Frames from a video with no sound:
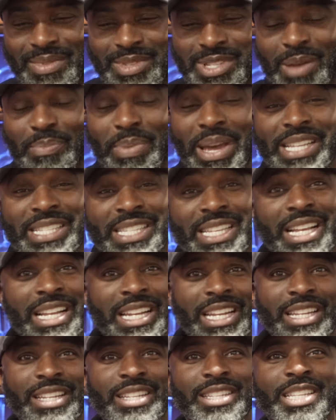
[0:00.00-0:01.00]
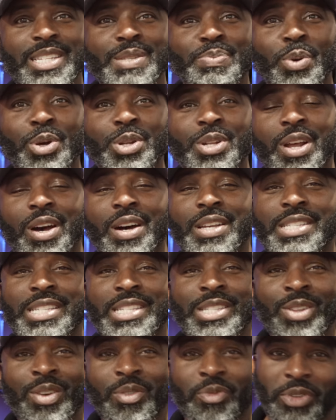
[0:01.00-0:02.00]
So basically, this podcast
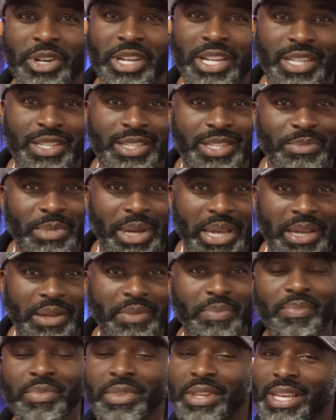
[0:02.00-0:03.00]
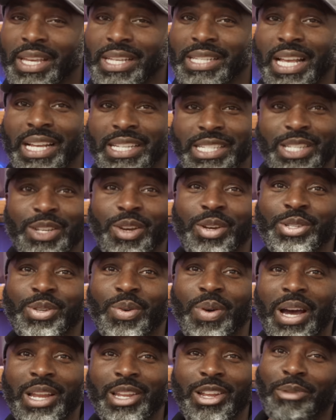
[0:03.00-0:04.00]
is not free to make. It's actually cost
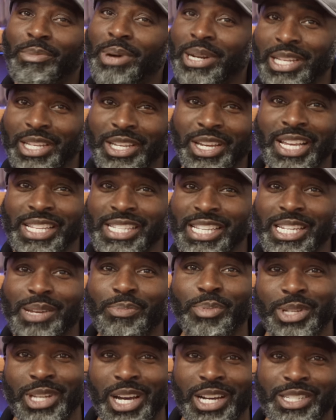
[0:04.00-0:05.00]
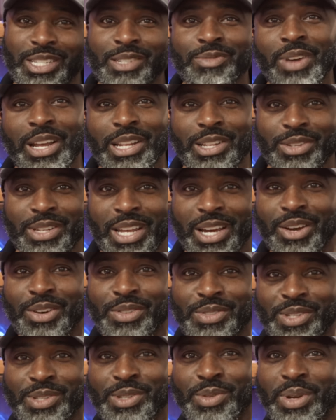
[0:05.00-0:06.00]
quite a lot of money. You can see the production value that
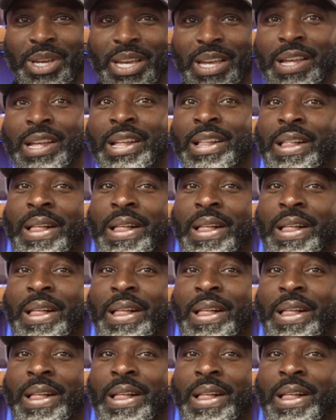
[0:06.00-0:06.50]
goes into it.